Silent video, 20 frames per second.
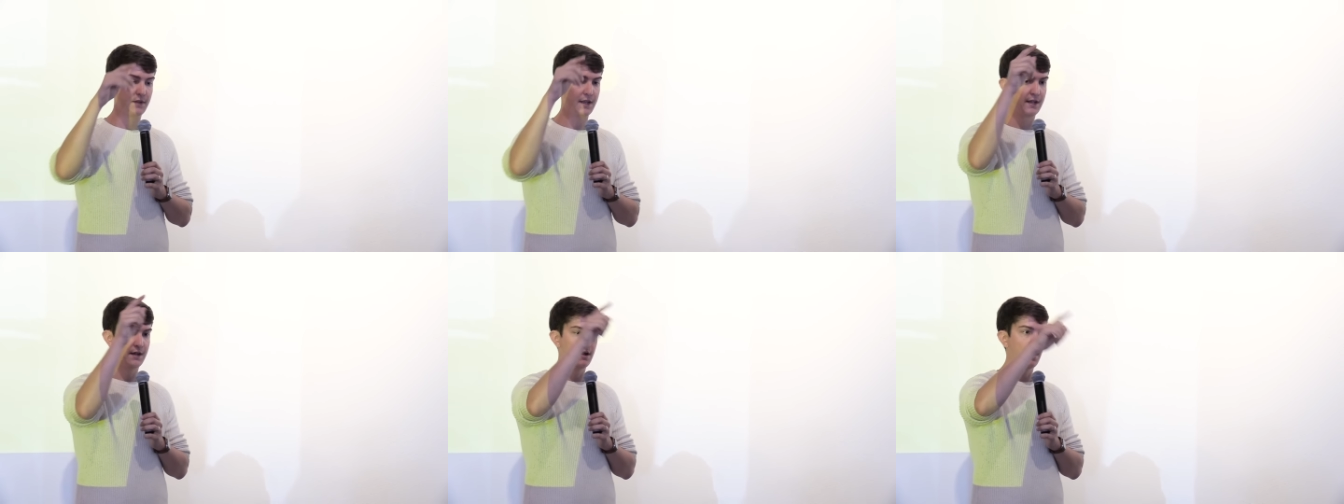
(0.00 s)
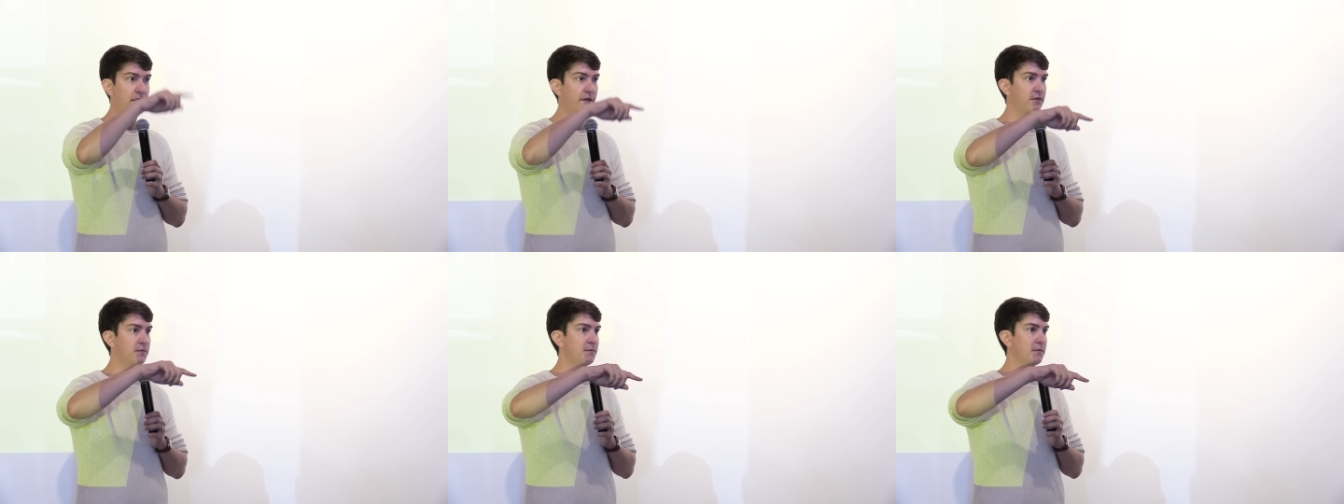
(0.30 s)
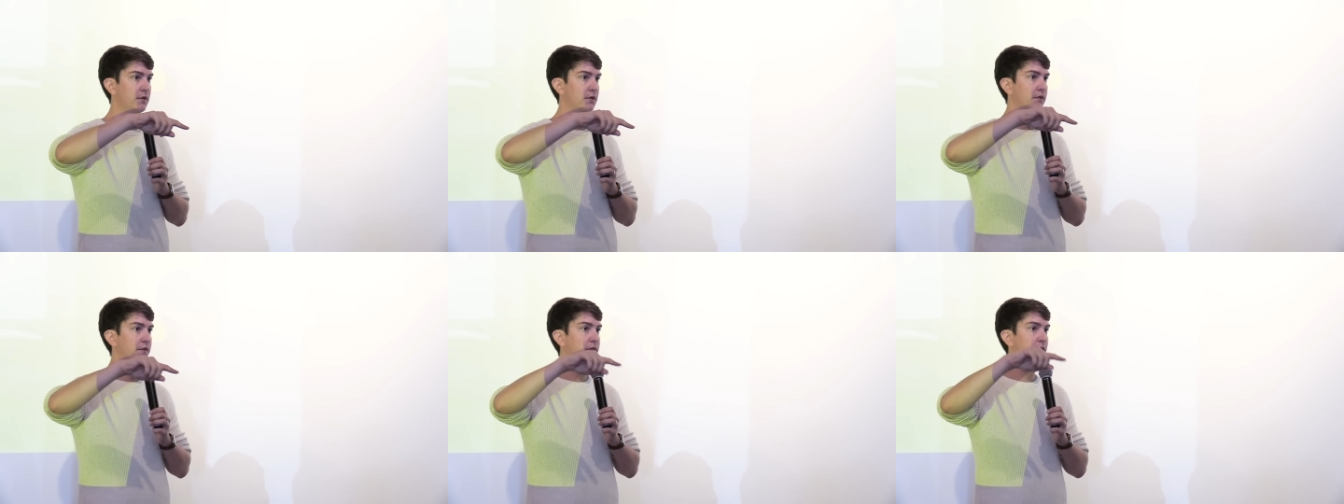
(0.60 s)
like
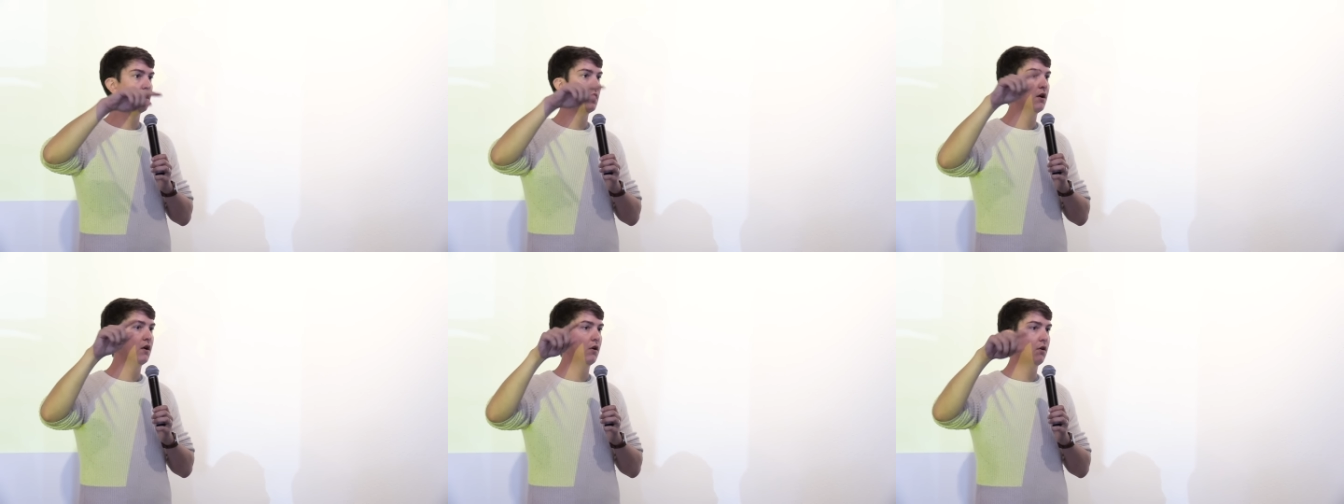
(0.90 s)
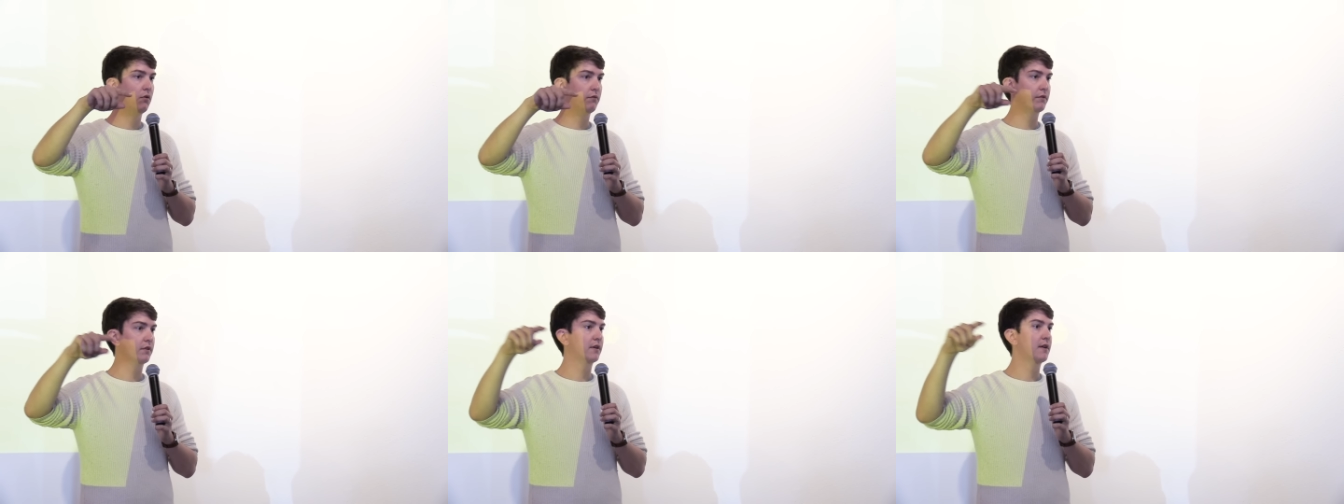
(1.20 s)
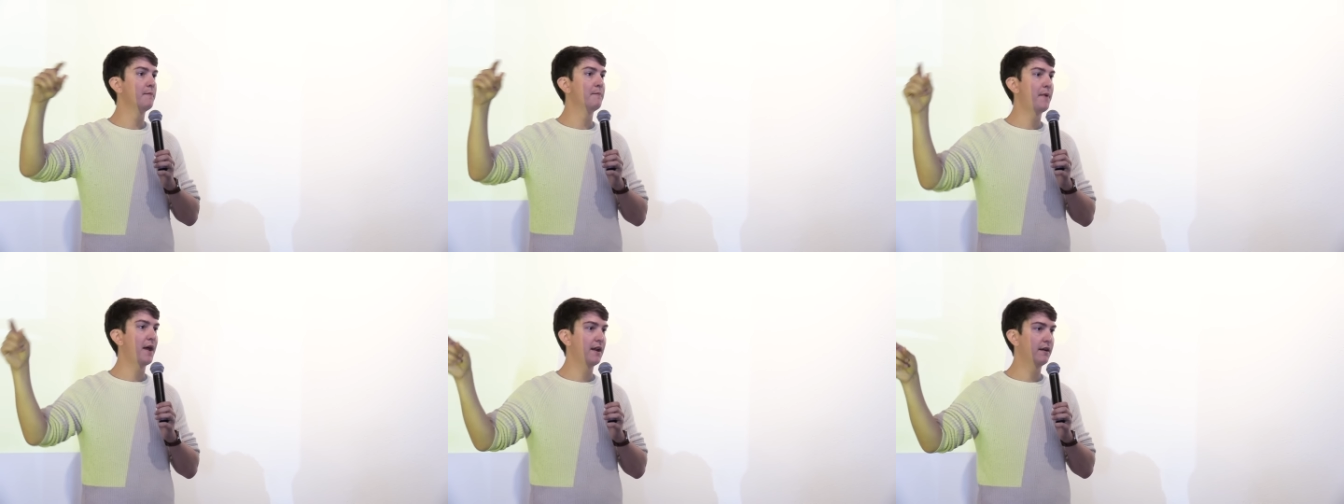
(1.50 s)
customers over
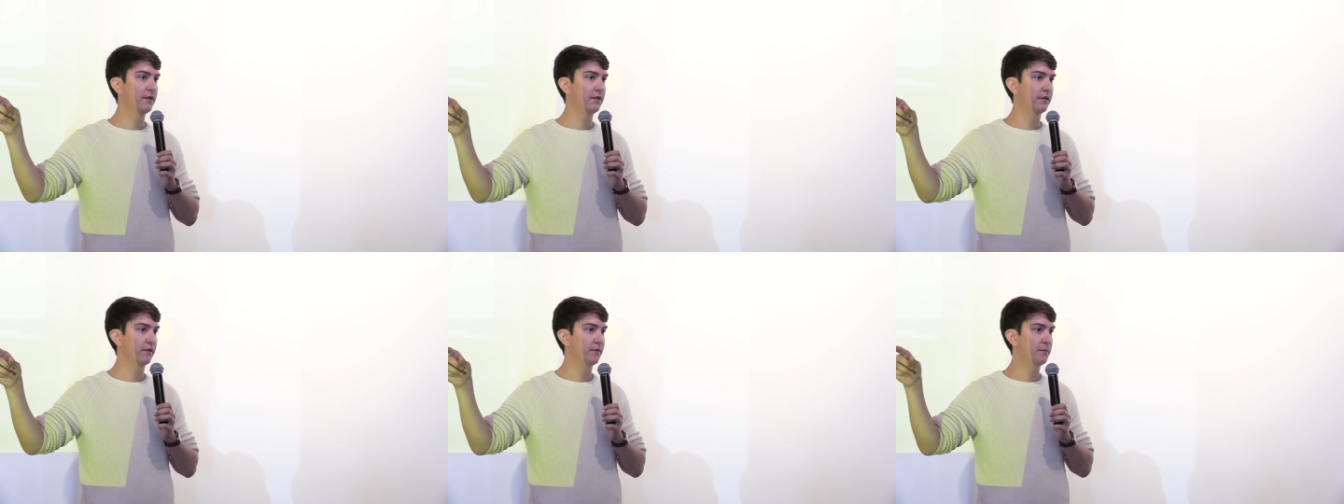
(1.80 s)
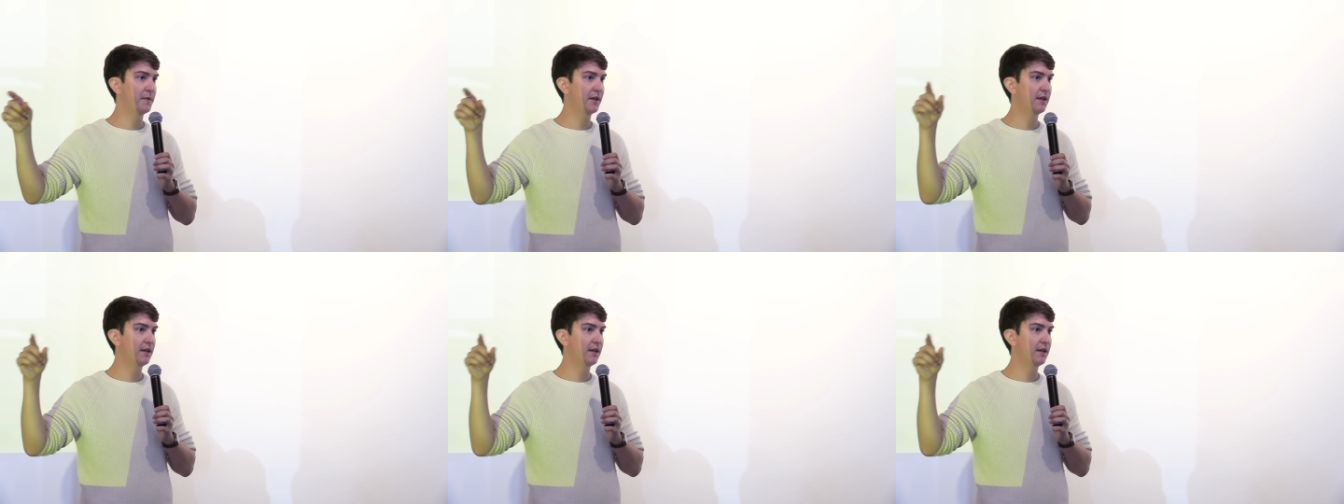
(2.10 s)
competitors,